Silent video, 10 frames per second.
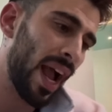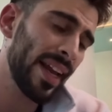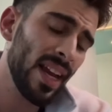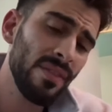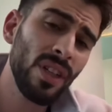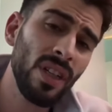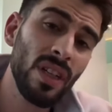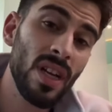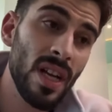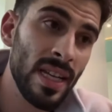I
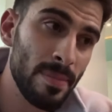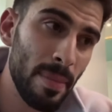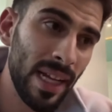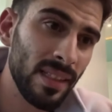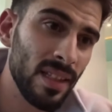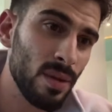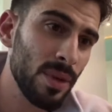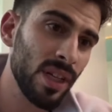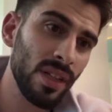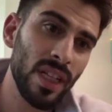never expected to
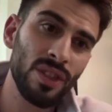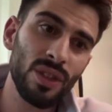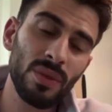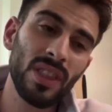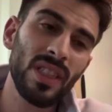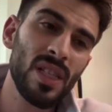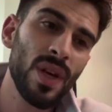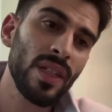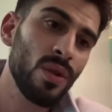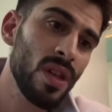be in a relationship with her. That's
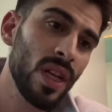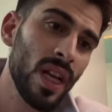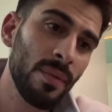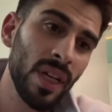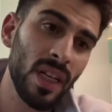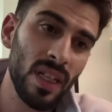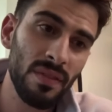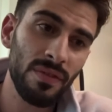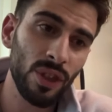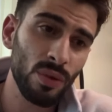why I told her that I'm gonna
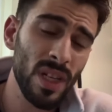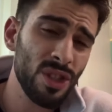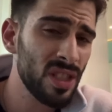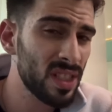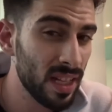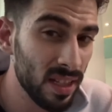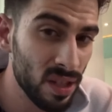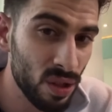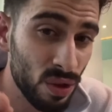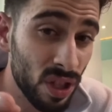leave for US. She said
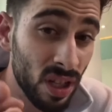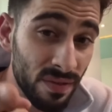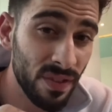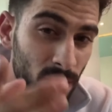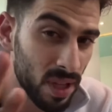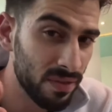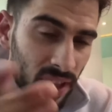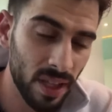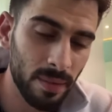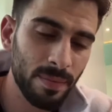this too. She confirms
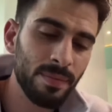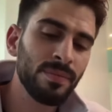everything.